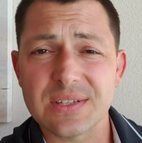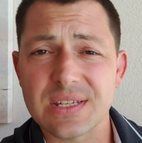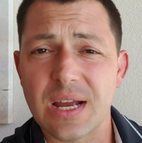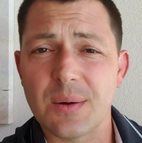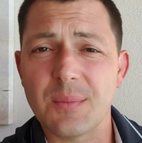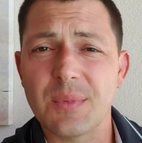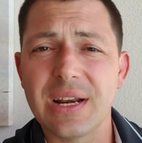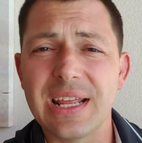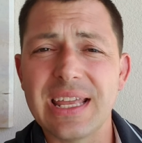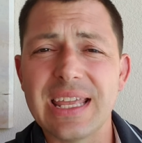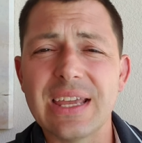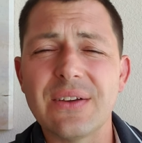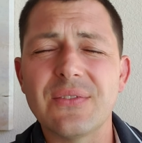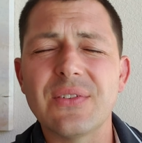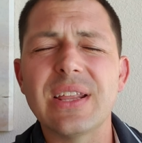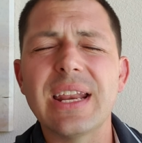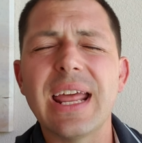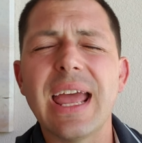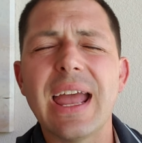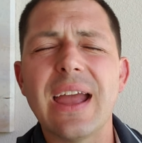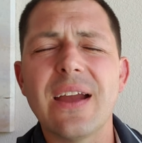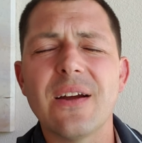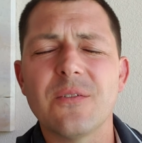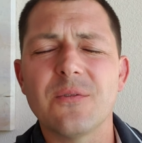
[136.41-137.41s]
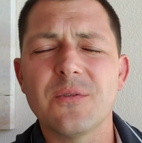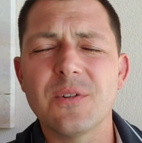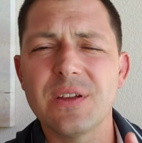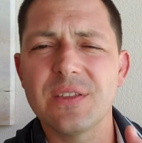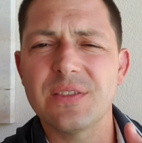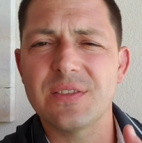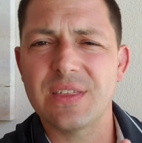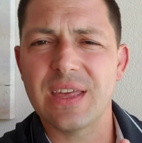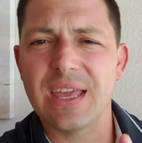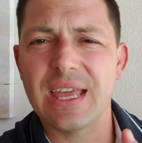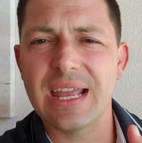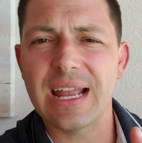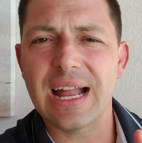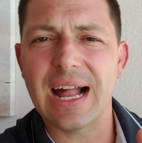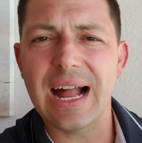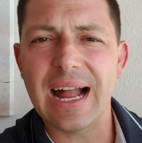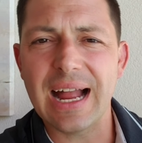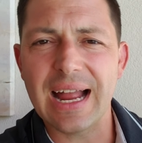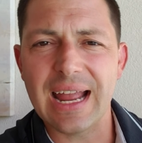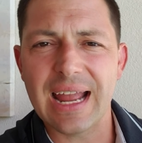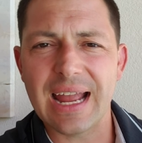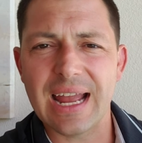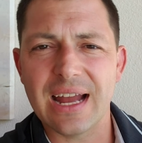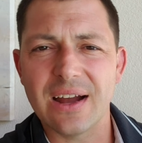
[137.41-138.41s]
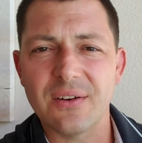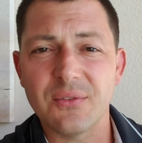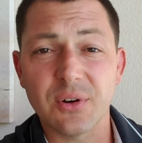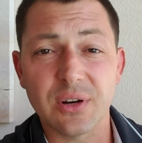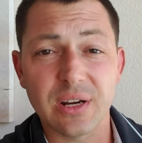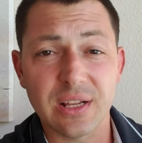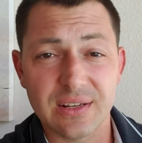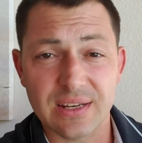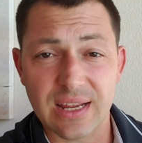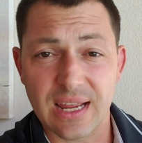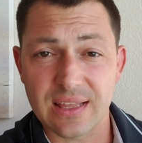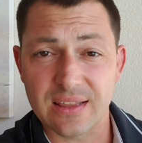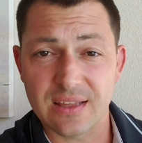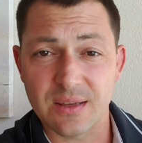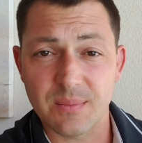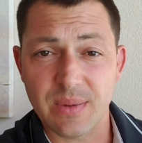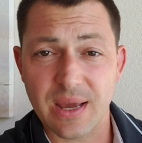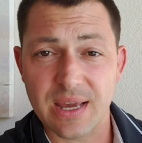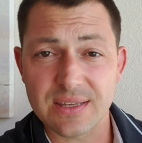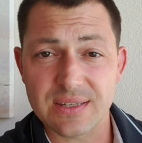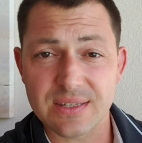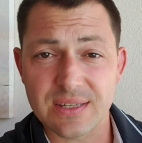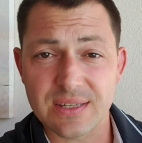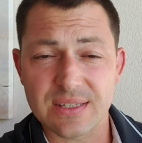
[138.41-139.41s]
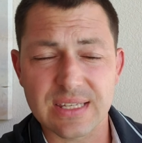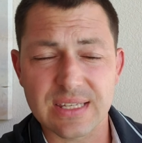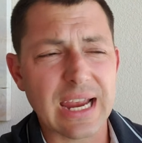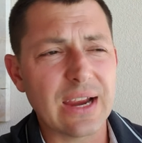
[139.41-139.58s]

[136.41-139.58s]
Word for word: I'm going to give it everything I have on a daily basis.